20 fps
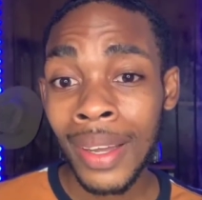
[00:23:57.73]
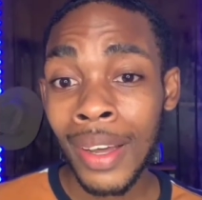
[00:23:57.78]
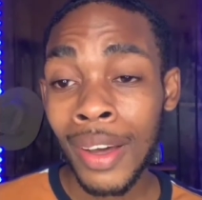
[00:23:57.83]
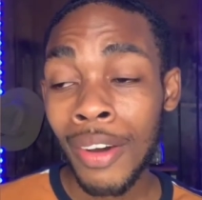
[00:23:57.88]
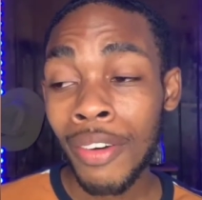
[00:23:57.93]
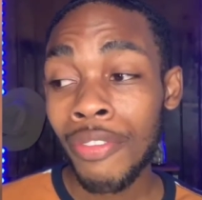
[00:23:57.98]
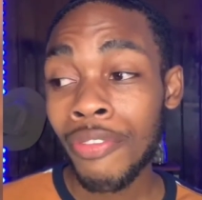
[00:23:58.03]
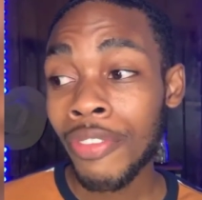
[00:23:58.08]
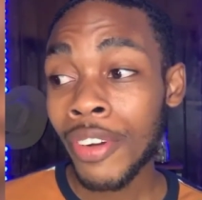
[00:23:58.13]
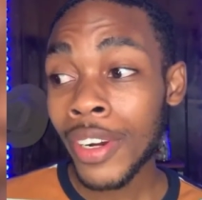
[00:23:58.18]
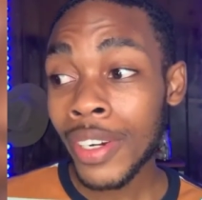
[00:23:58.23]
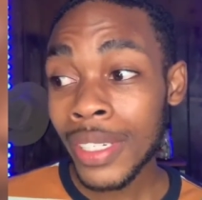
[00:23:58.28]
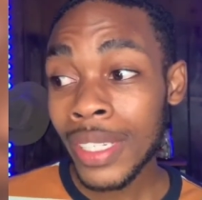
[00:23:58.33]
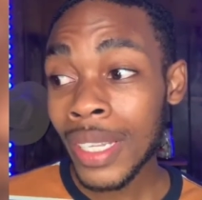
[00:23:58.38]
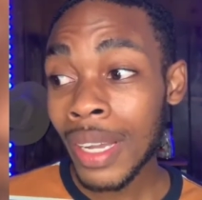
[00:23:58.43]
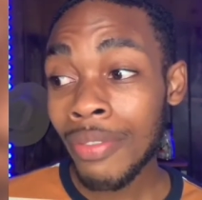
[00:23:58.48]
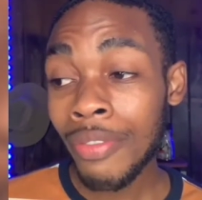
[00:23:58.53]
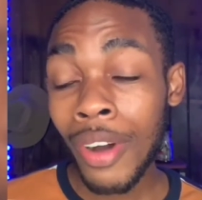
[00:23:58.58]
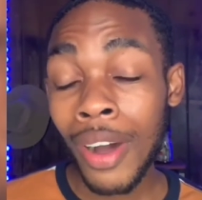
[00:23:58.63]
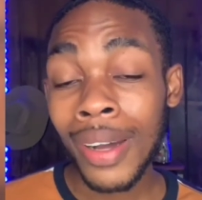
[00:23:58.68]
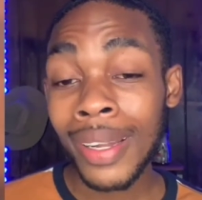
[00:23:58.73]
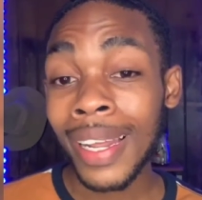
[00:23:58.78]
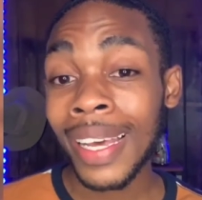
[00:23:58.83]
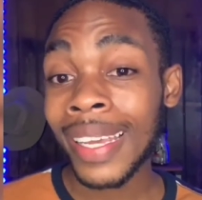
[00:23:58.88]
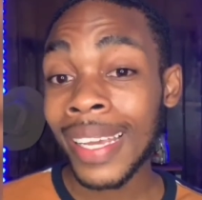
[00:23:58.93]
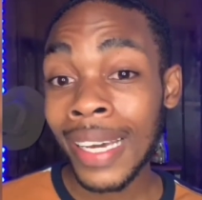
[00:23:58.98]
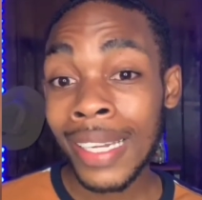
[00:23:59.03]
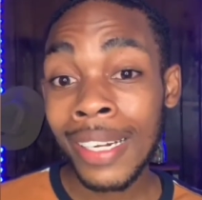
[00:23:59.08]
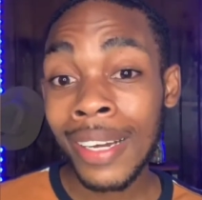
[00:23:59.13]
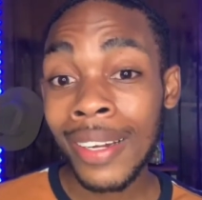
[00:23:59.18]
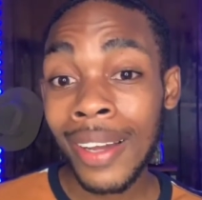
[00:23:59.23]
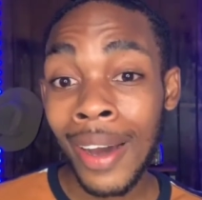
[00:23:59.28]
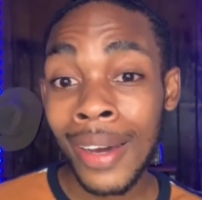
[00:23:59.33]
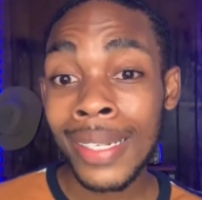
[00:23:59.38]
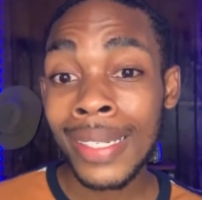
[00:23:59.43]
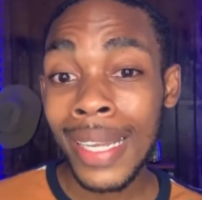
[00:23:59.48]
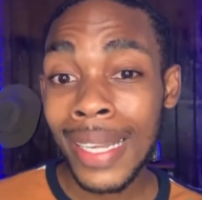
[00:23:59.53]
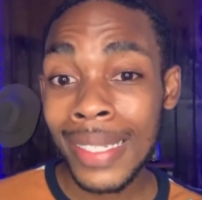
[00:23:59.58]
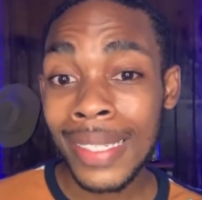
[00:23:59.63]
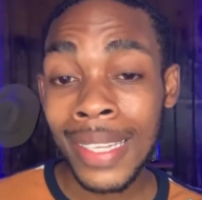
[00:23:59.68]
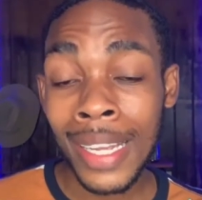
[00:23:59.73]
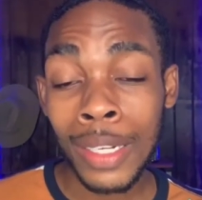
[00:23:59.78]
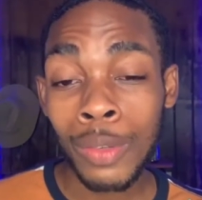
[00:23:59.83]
First of all, I cannot understand